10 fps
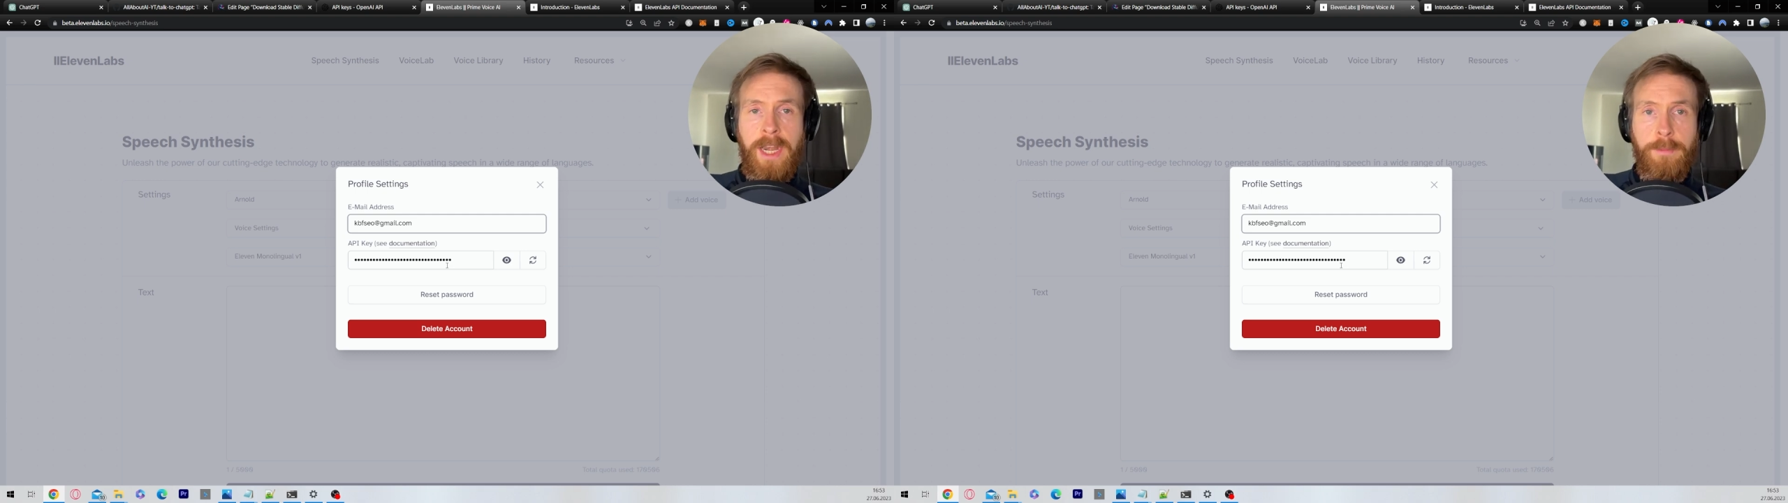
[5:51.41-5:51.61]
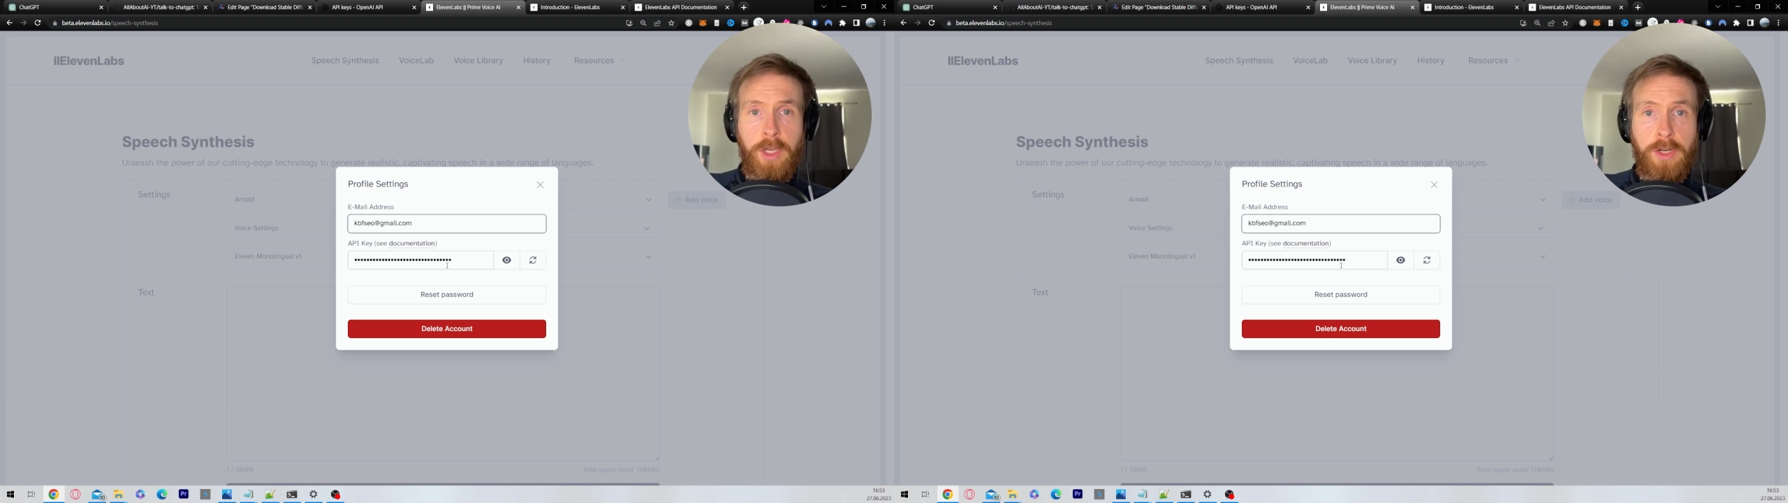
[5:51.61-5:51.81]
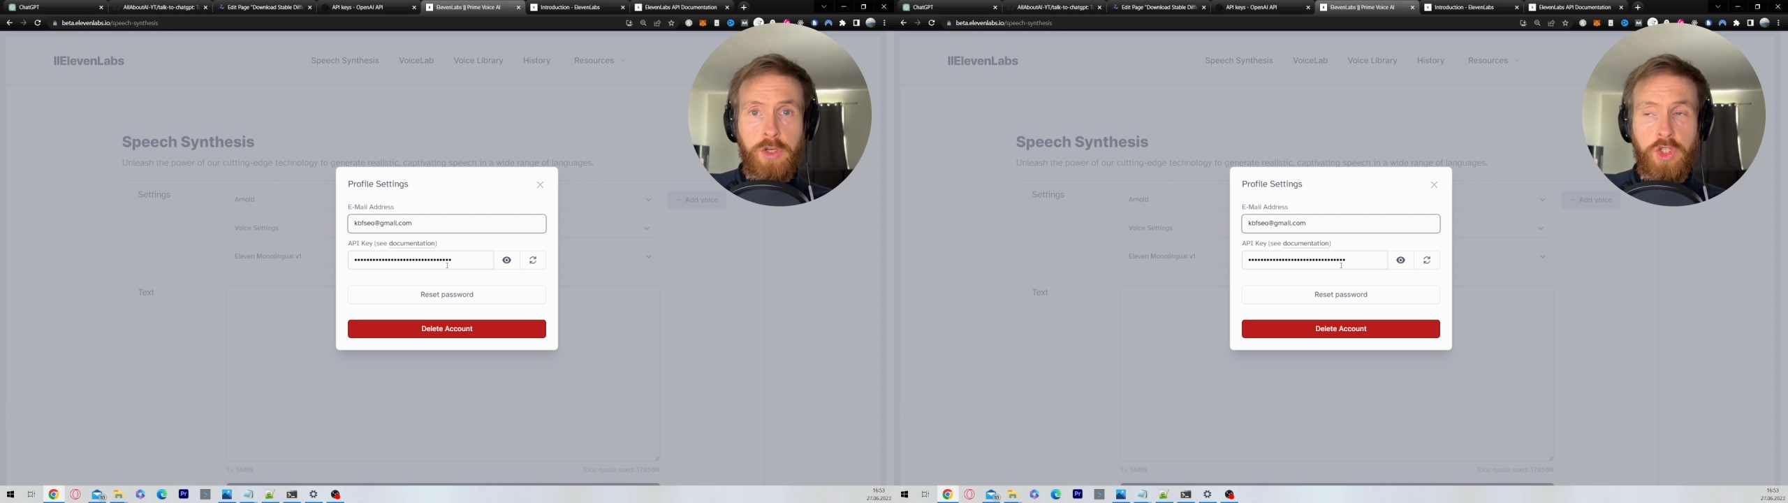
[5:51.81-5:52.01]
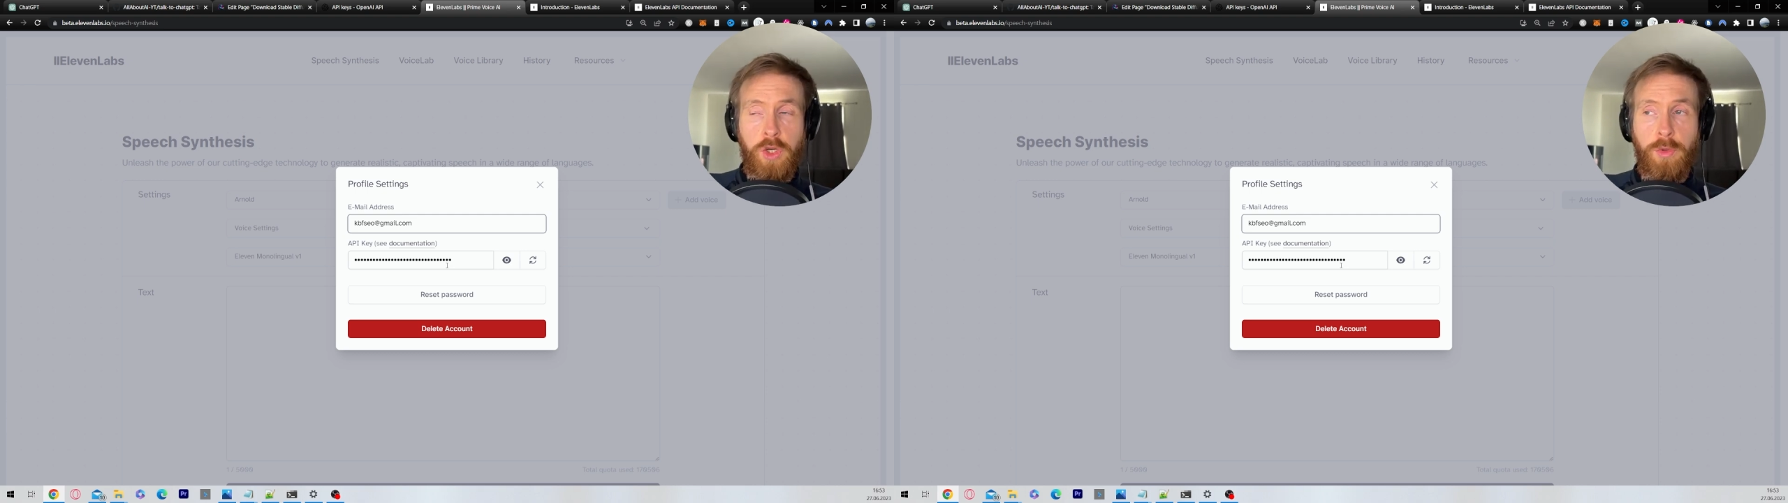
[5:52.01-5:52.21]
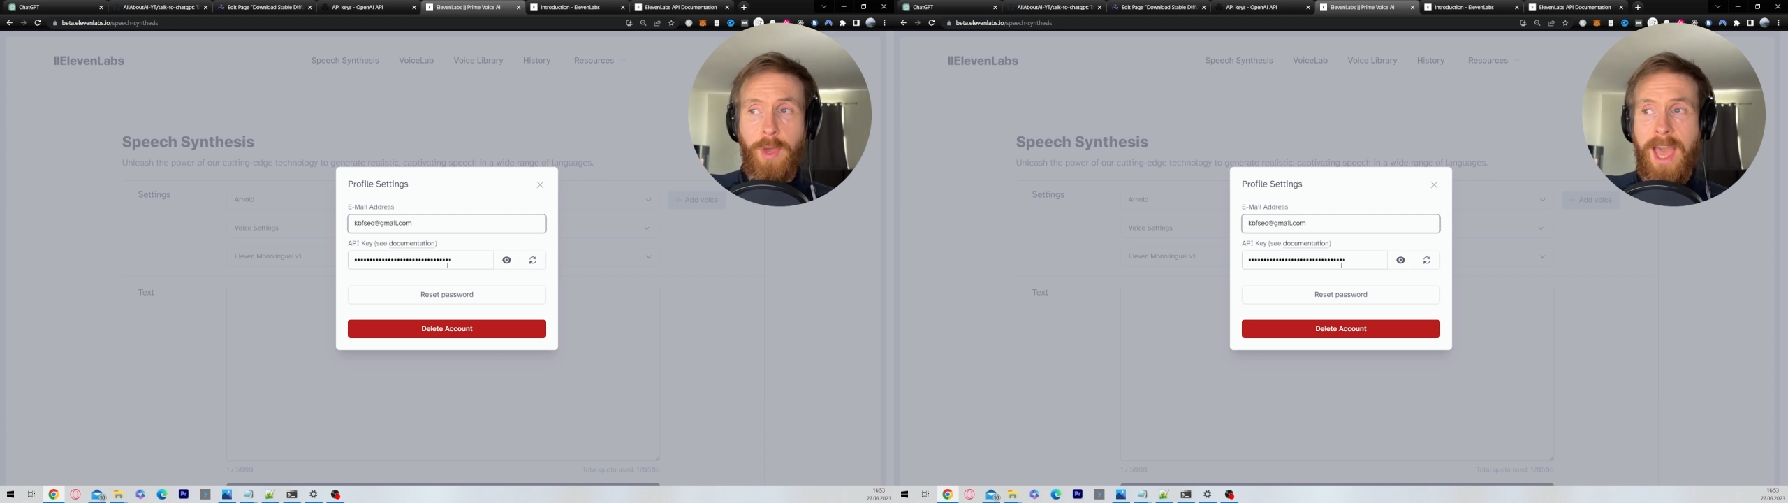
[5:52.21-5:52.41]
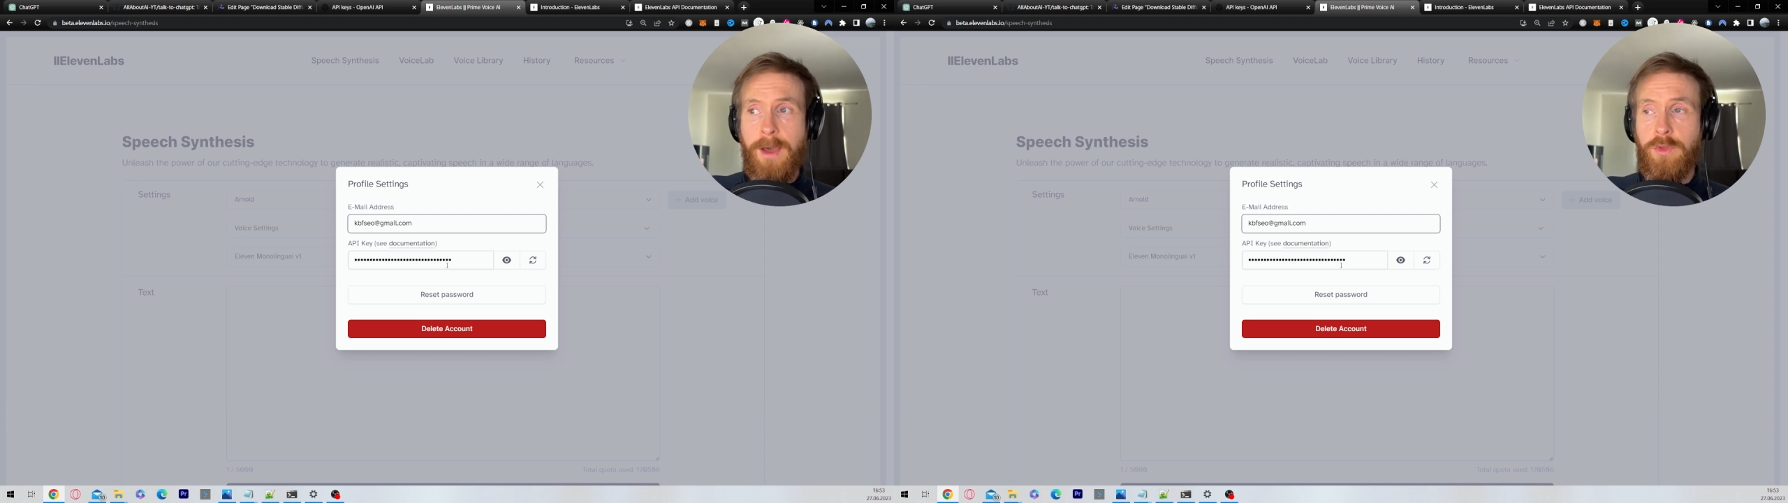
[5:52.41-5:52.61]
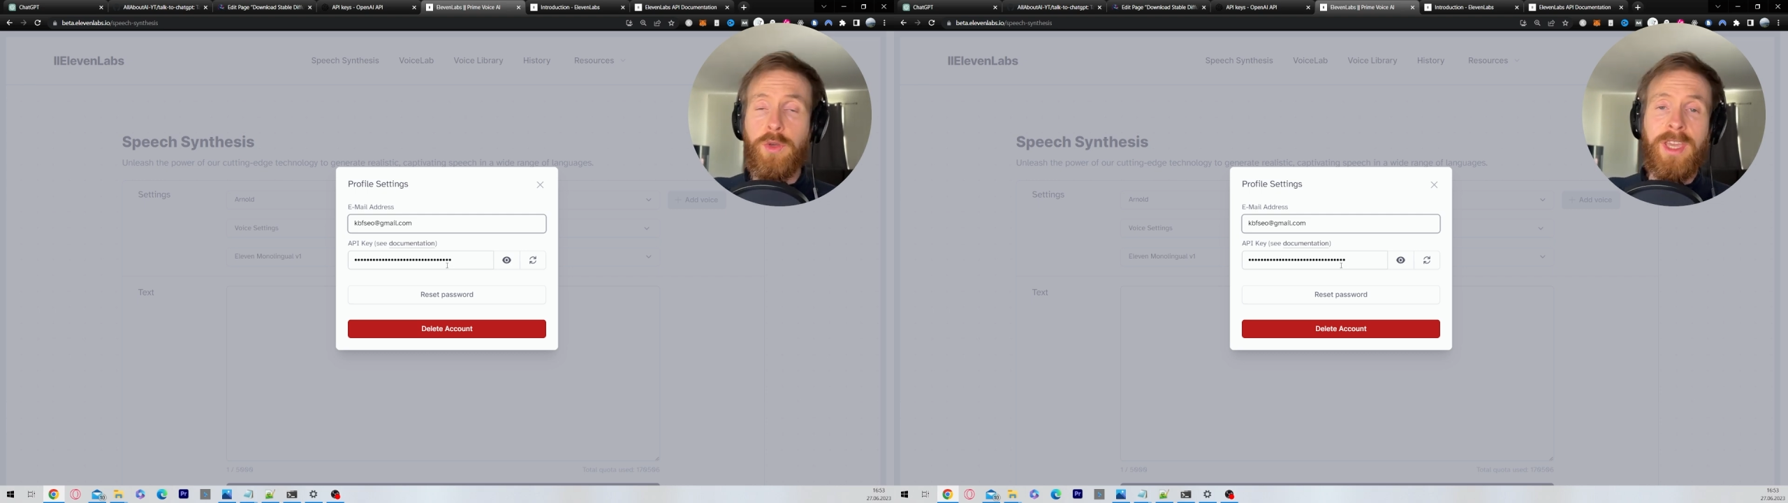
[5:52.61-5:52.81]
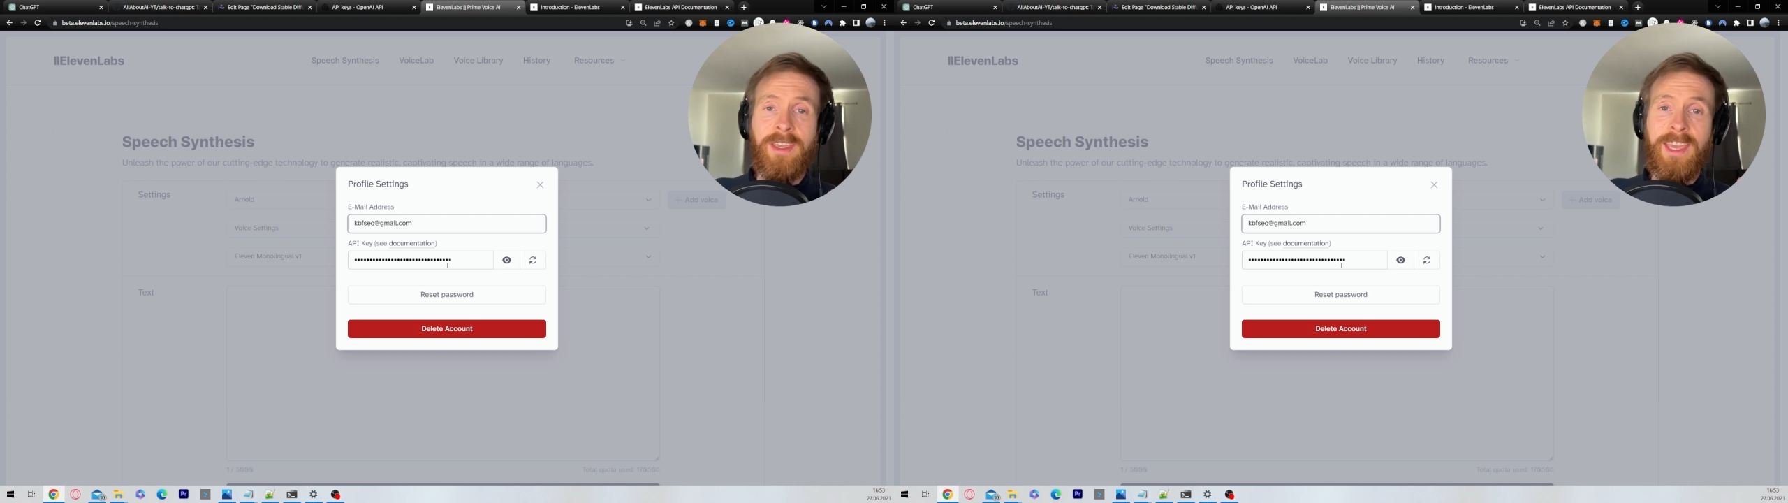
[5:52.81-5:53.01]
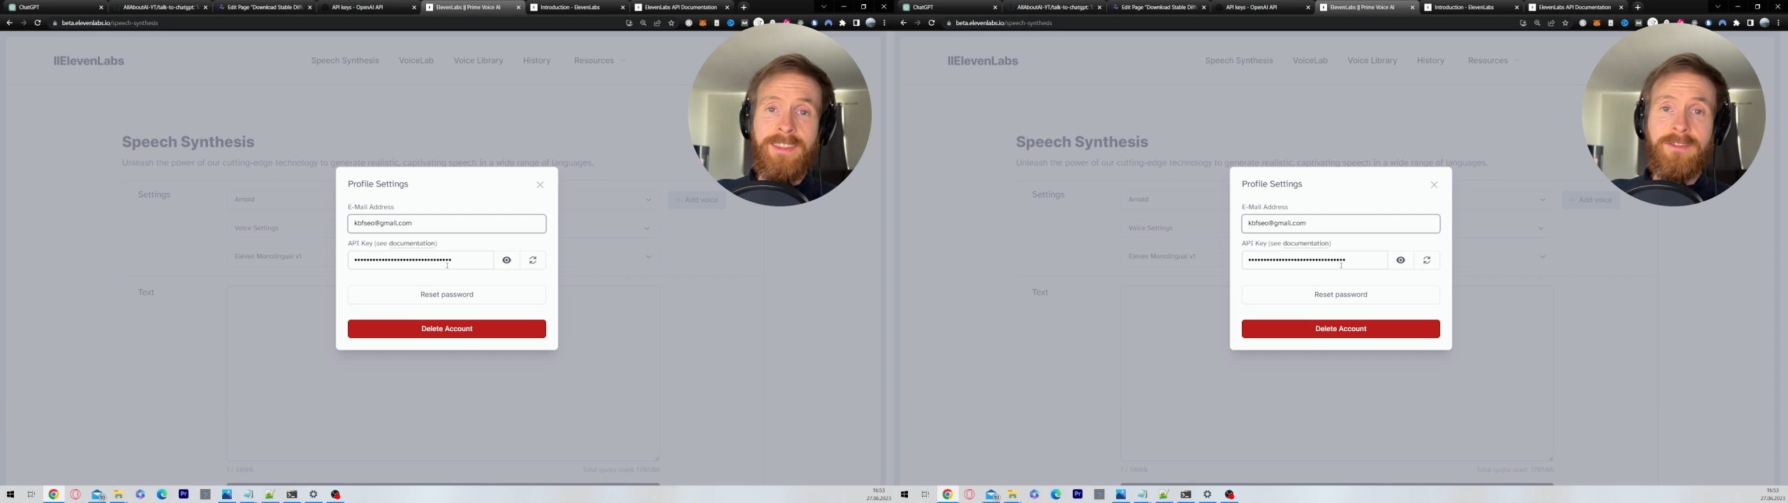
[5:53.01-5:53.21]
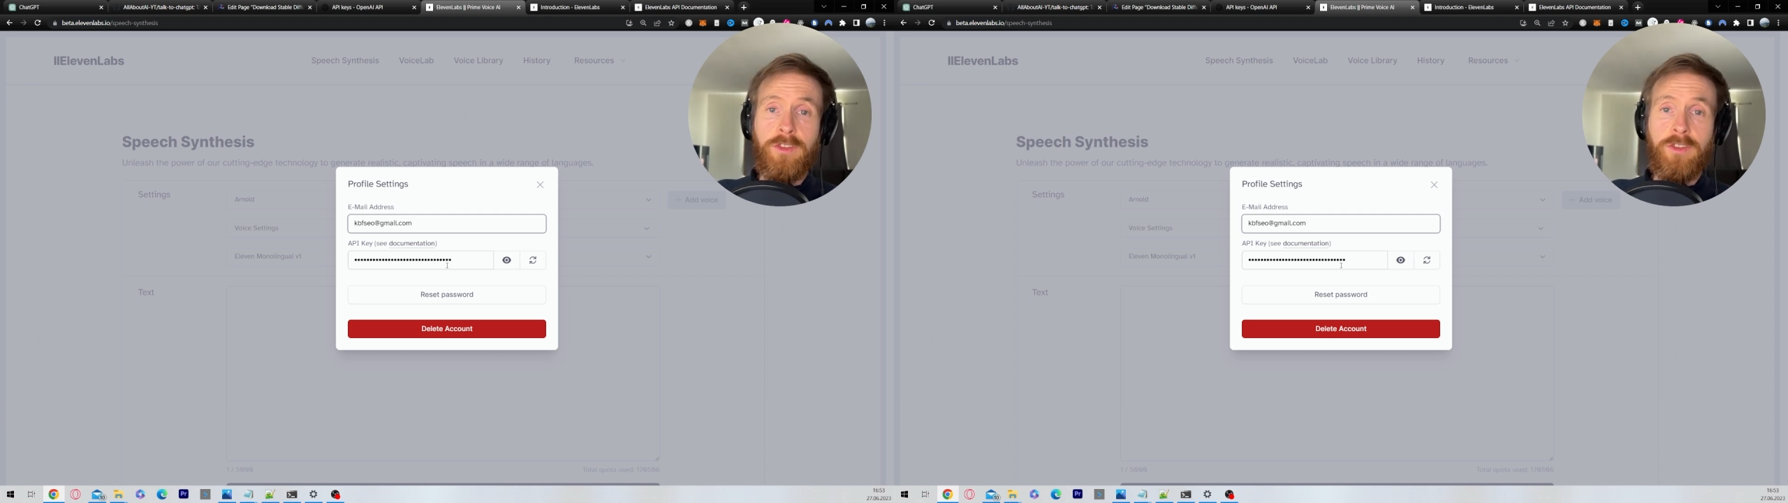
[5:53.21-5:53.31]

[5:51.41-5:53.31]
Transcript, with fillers: I'm gonna show you how you can get